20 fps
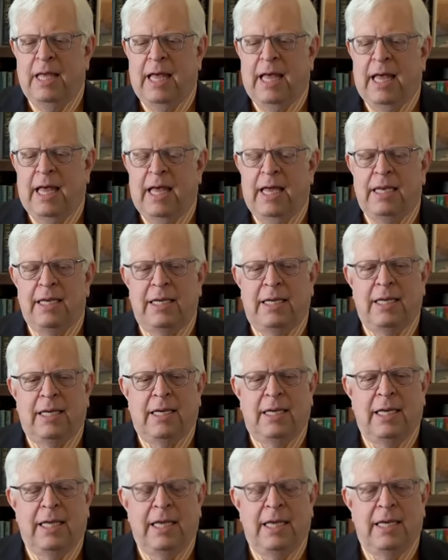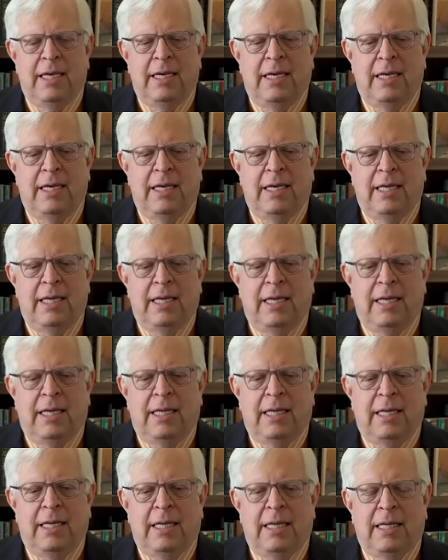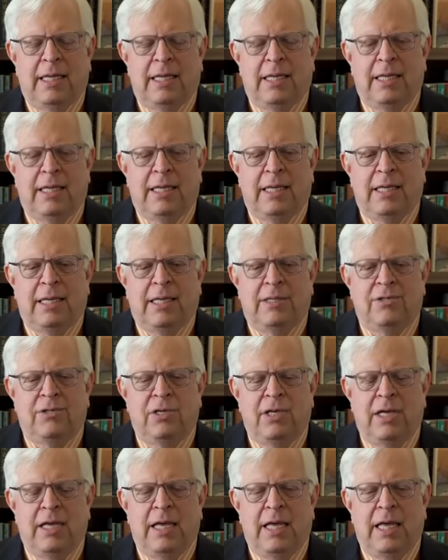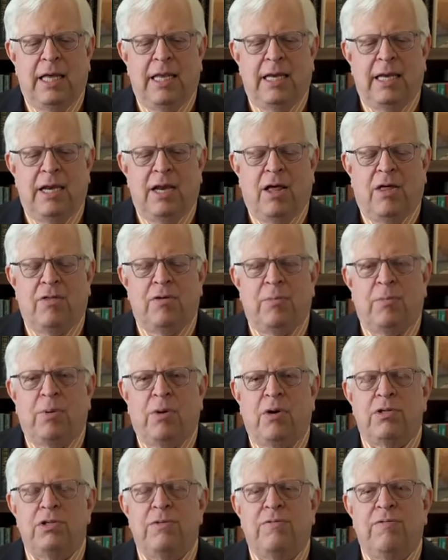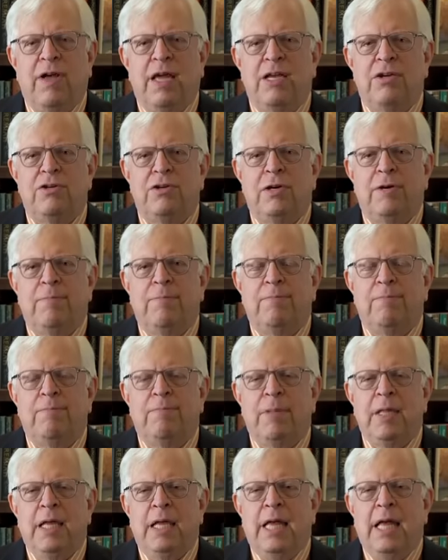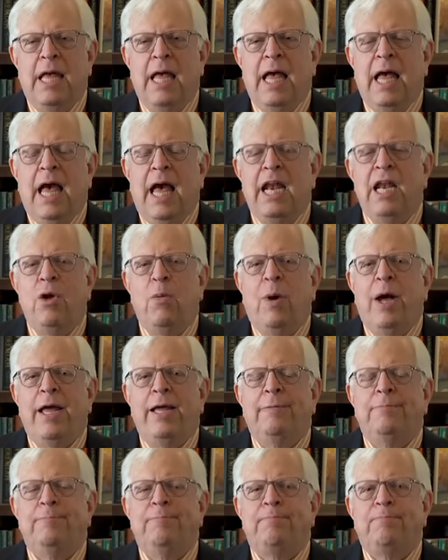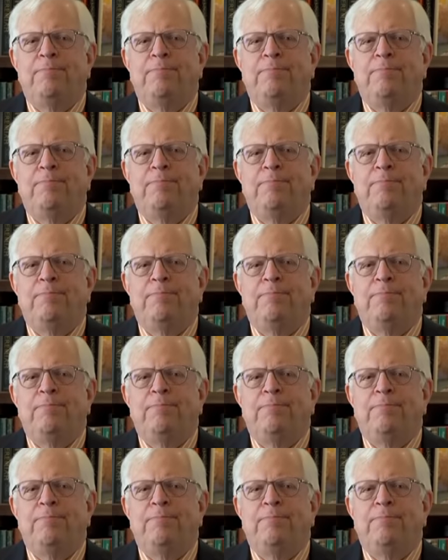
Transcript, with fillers: and uh, in, uh, let's see, and in other parts of Asia. Anyway,